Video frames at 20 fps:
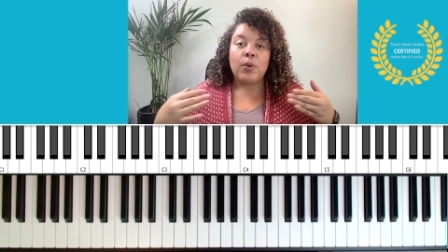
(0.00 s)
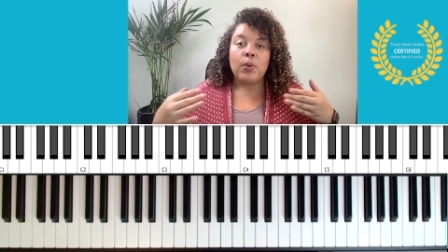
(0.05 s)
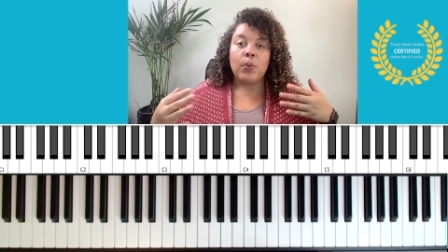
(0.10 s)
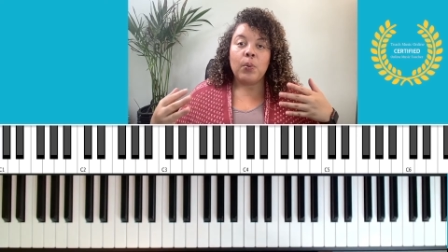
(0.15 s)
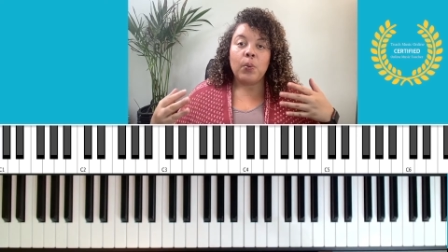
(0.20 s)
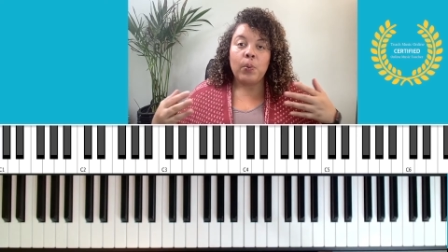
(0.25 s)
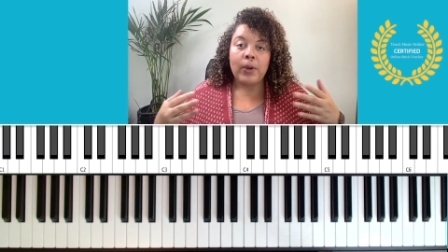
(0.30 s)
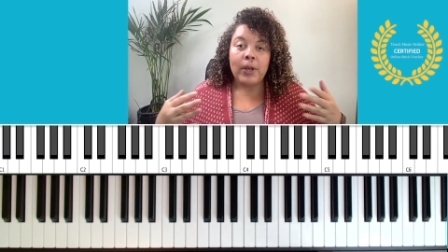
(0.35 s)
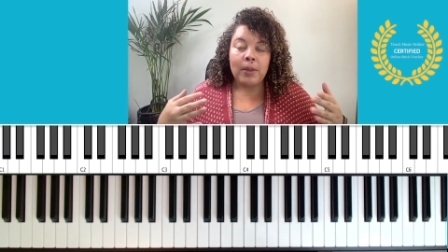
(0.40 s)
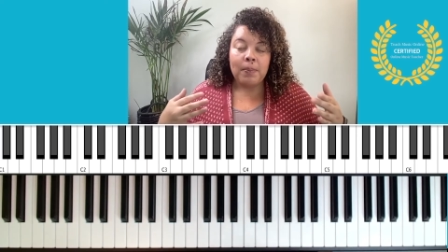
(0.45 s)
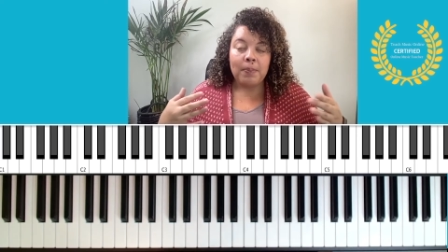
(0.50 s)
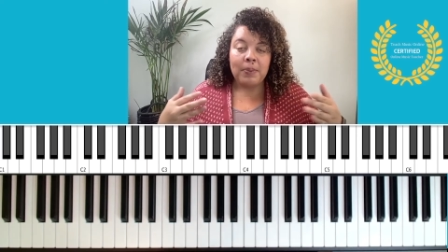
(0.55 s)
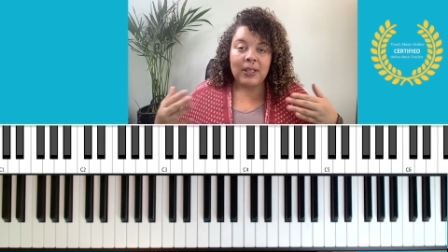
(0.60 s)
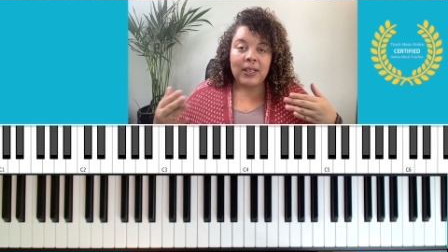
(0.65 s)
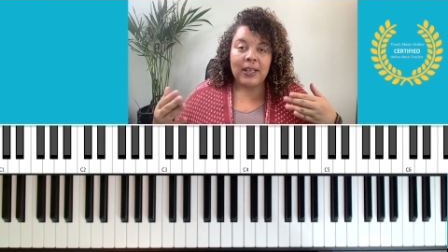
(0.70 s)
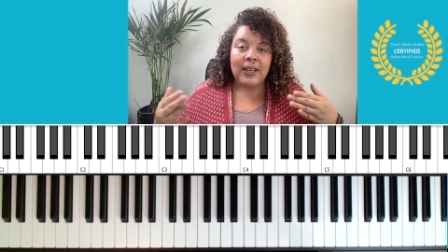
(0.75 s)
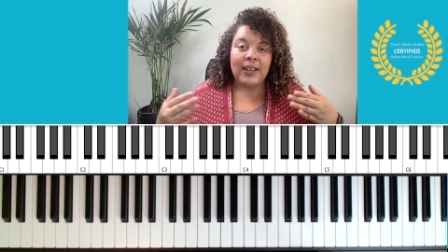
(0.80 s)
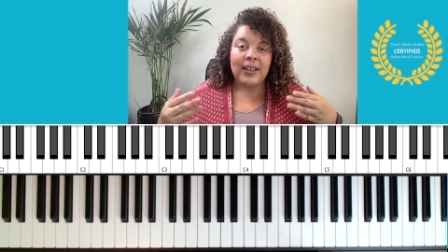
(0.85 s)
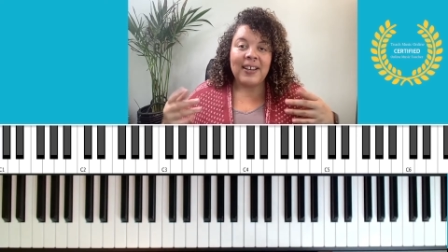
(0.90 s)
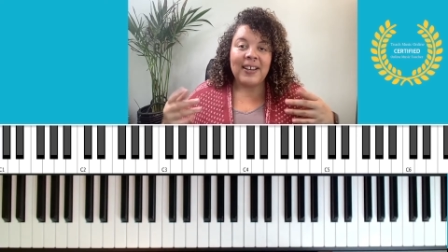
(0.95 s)
we
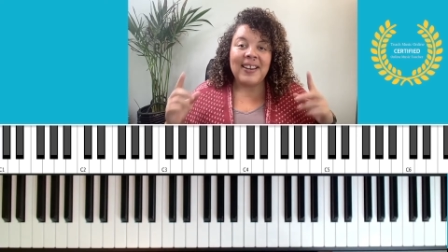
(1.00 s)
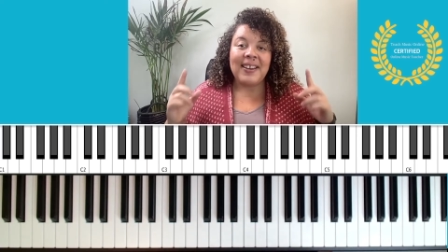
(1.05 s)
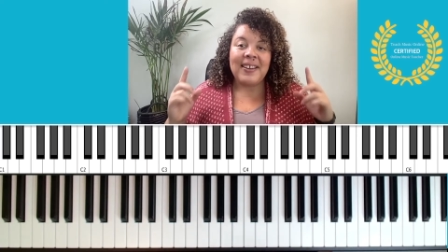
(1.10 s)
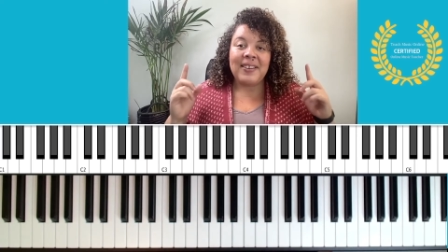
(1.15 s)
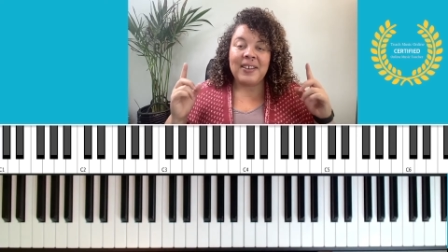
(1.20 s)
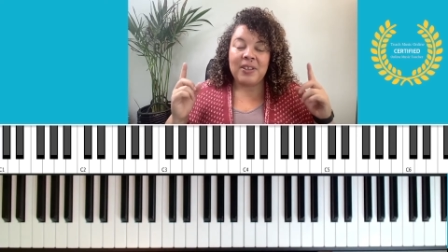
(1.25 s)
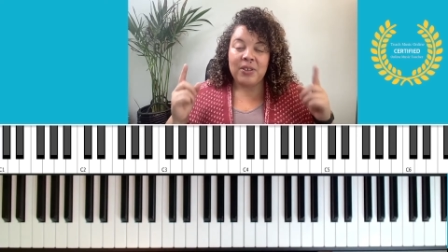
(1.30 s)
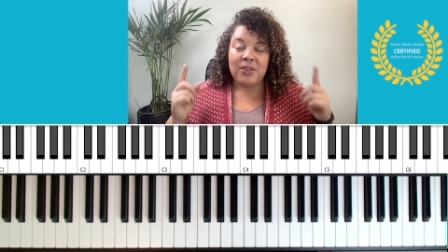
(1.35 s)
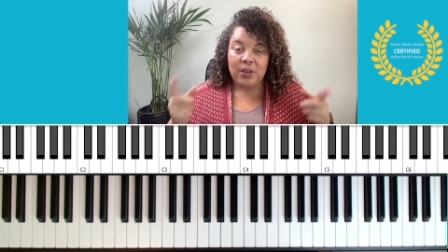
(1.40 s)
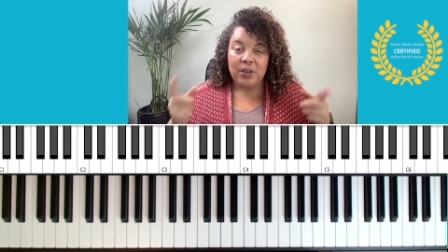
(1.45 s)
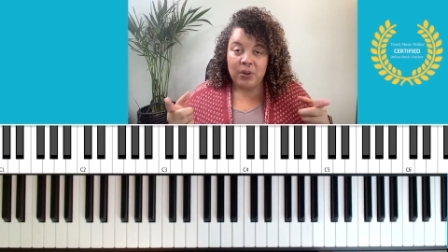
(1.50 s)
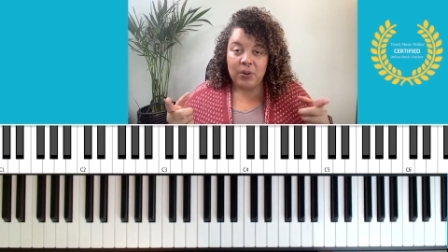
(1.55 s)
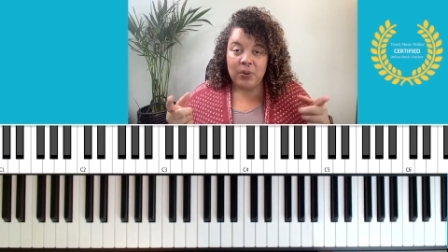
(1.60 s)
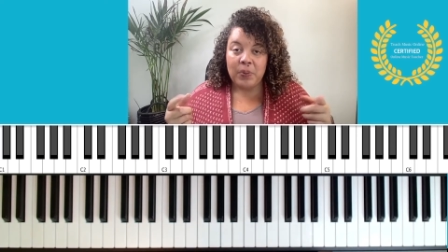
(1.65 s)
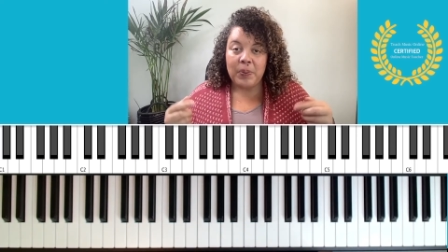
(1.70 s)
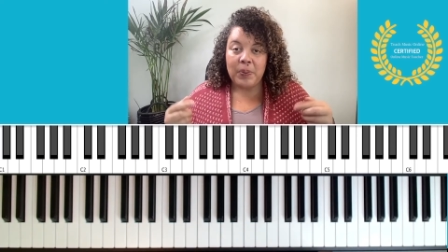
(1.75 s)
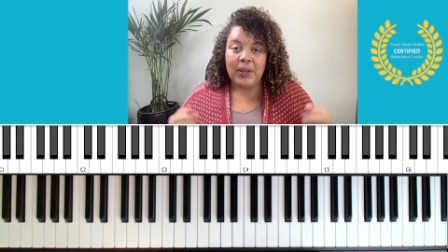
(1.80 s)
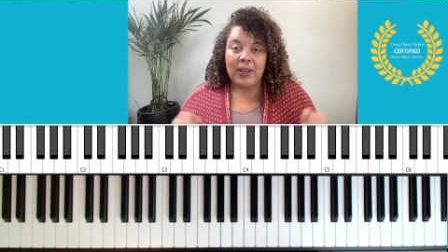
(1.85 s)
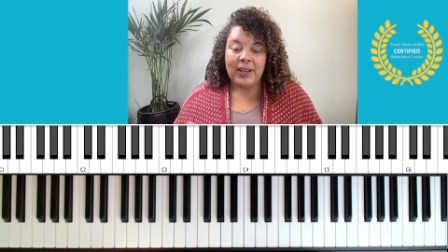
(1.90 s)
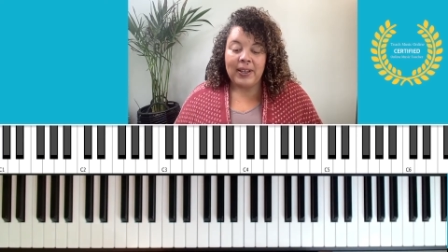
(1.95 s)
play, and then
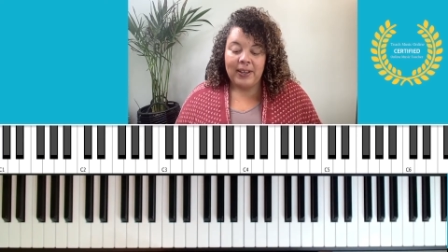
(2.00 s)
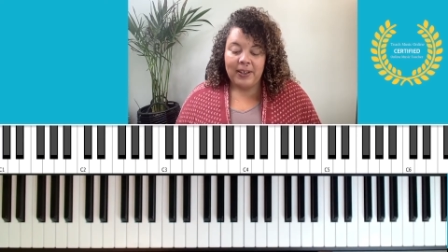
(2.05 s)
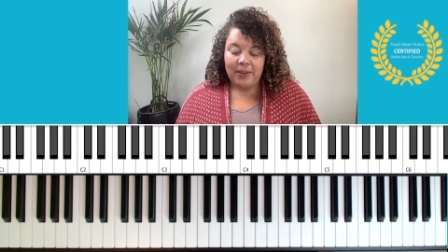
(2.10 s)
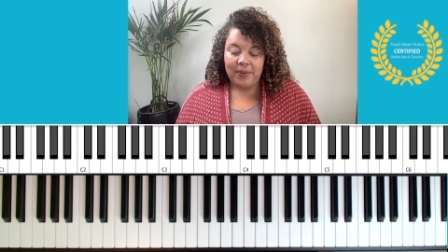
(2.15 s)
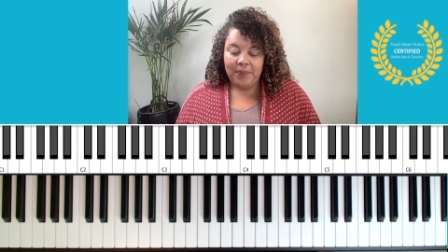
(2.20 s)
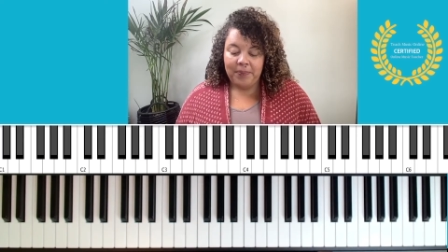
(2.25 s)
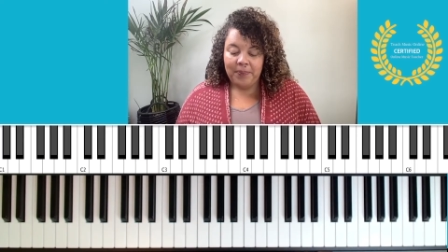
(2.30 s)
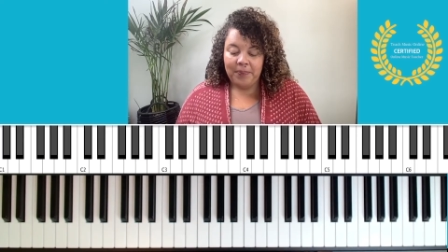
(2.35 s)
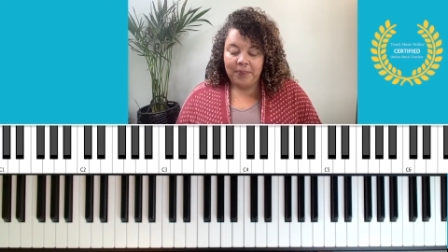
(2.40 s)
you play.